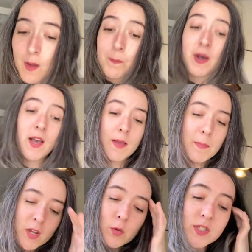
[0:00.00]
But my
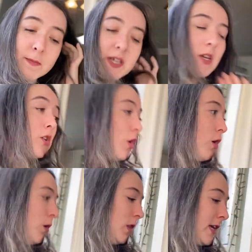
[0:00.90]
ultimate
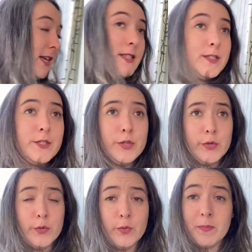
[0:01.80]
goal is
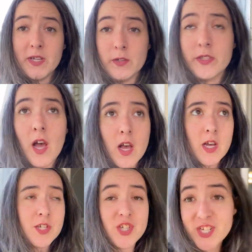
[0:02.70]
to build a
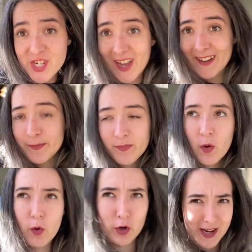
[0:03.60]
she shed,
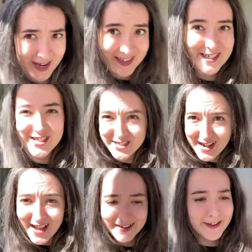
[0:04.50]
or a
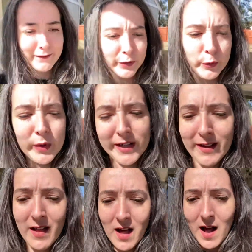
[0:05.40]
schned, if you will.
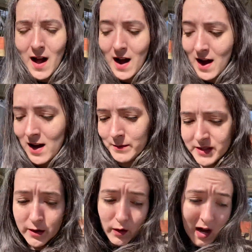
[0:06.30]

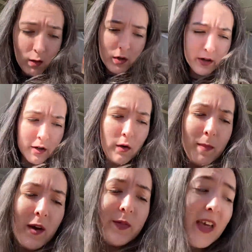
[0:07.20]
So how we're gonna go
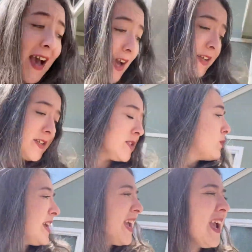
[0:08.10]
about that is
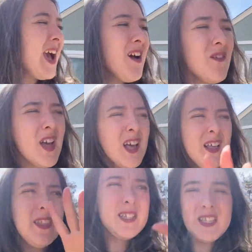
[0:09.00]
we have
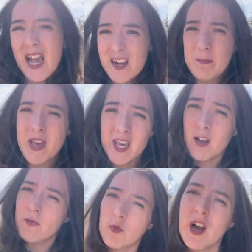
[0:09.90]
this kind of pit
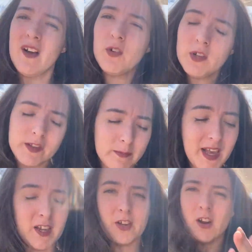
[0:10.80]
of gravel in the backyard.